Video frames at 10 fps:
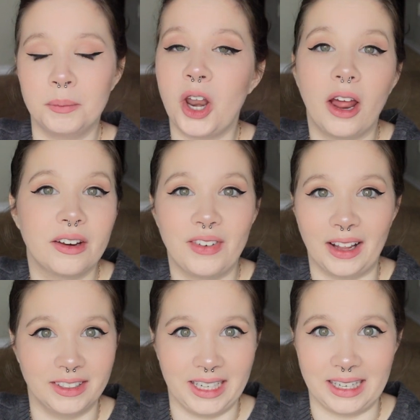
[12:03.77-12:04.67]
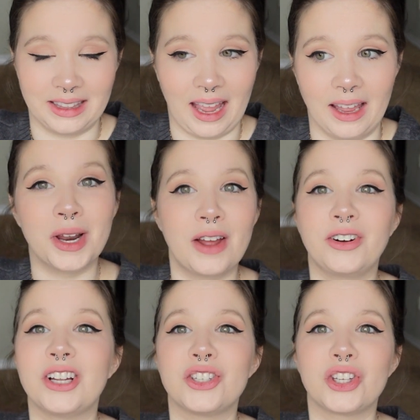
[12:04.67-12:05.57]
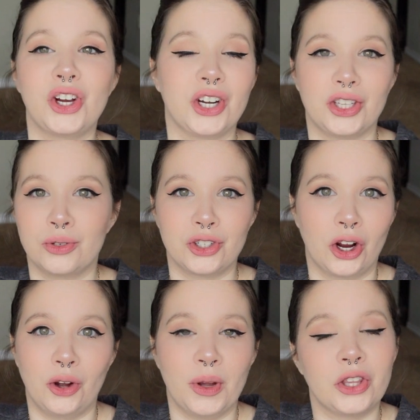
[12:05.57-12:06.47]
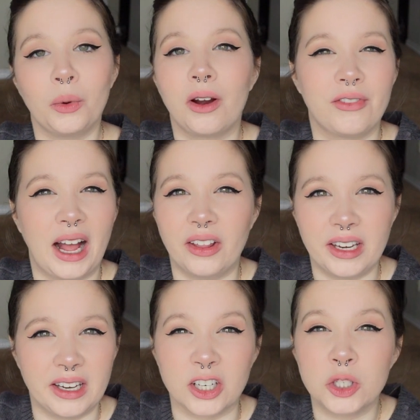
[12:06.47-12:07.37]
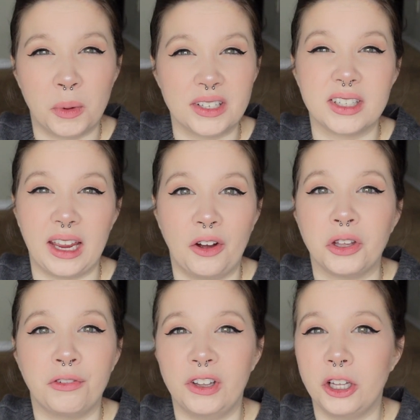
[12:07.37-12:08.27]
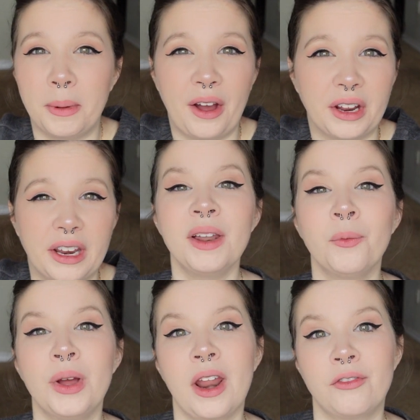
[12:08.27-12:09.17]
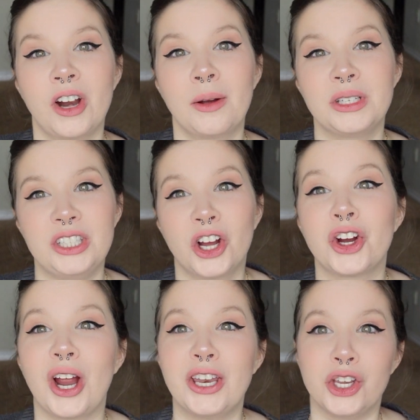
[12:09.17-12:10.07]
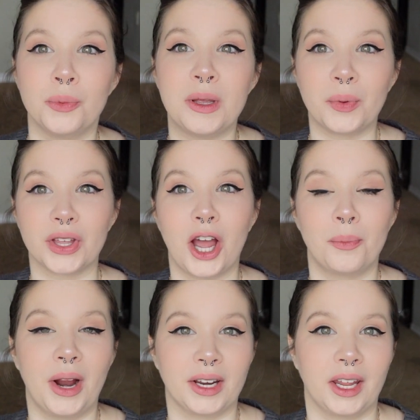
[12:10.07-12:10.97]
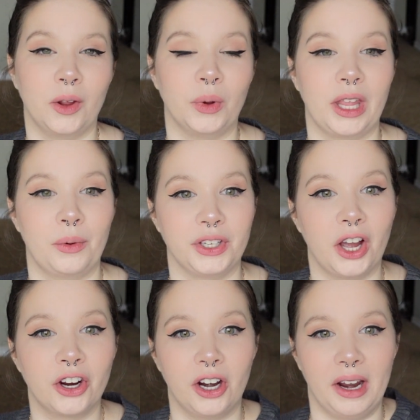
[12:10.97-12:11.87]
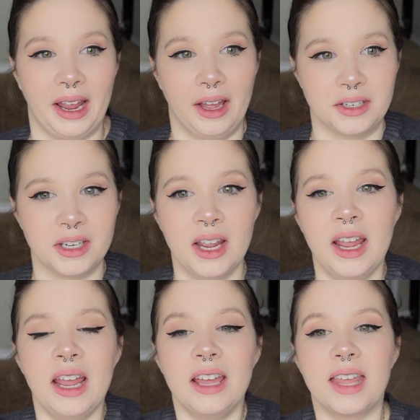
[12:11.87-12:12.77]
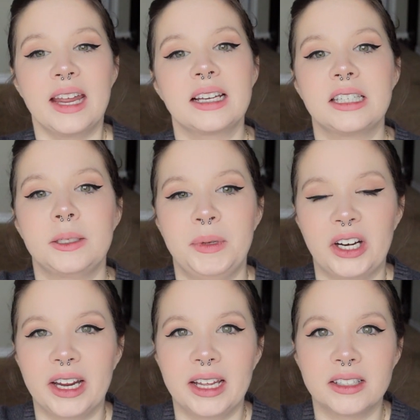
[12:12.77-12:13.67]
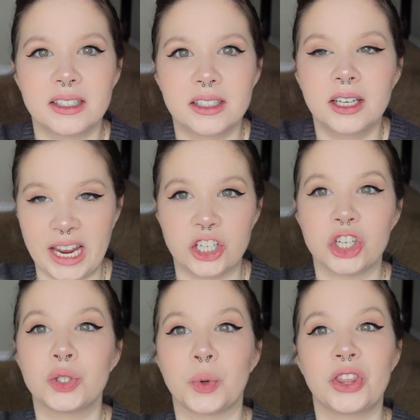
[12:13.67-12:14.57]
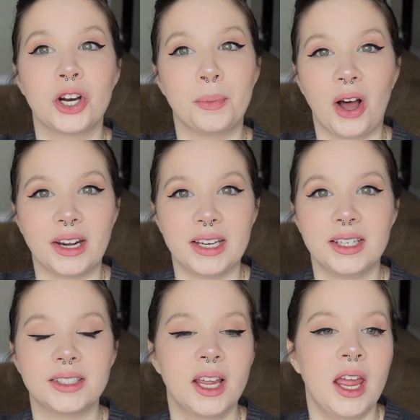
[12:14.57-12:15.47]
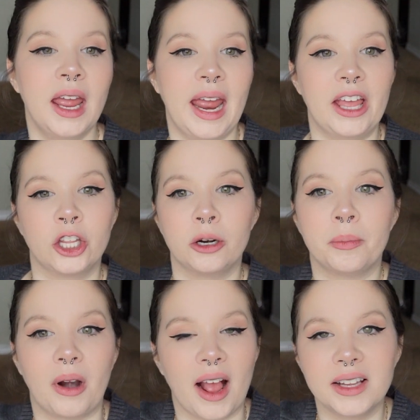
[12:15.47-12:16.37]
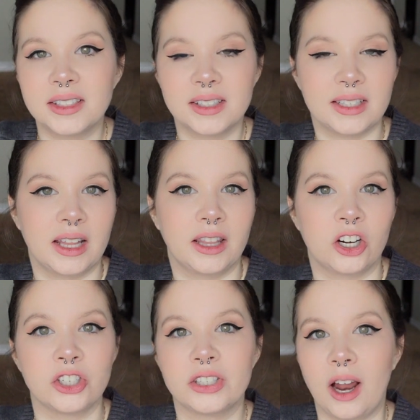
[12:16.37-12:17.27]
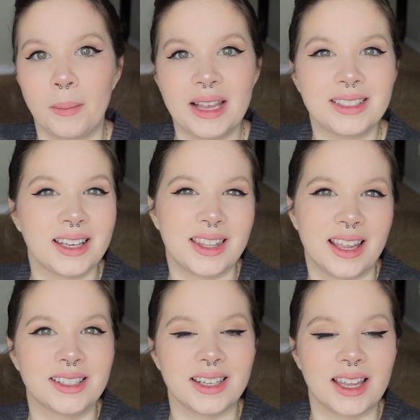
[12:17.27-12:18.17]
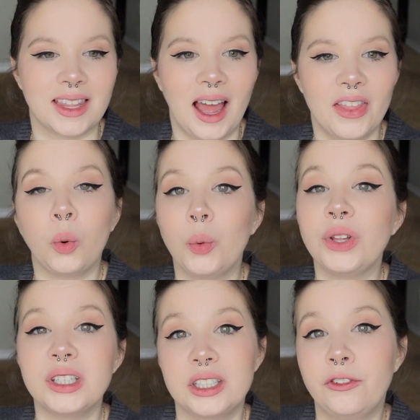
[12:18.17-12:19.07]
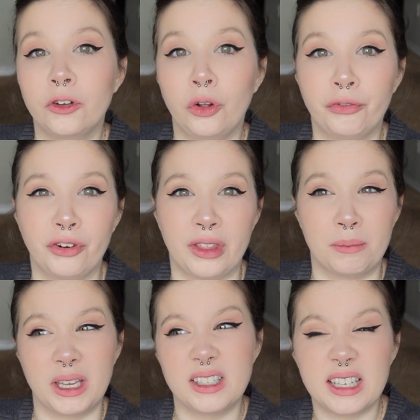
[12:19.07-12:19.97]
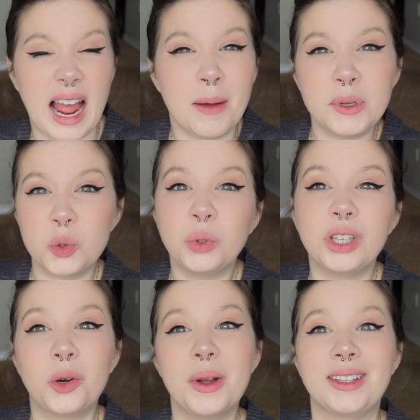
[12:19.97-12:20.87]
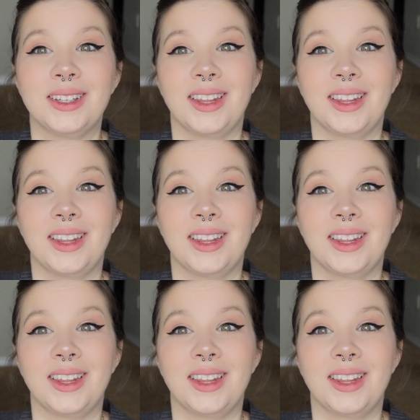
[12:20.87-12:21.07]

not invalidating that. Whatever insecurity you struggle with, you are valid in expressing how you feel about it. But whenever I was younger, I knew people that got pregnant when they were younger and and they experience changes with their bodies and their breasts and their stomachs and things like that were really difficult for them because it happens really quickly.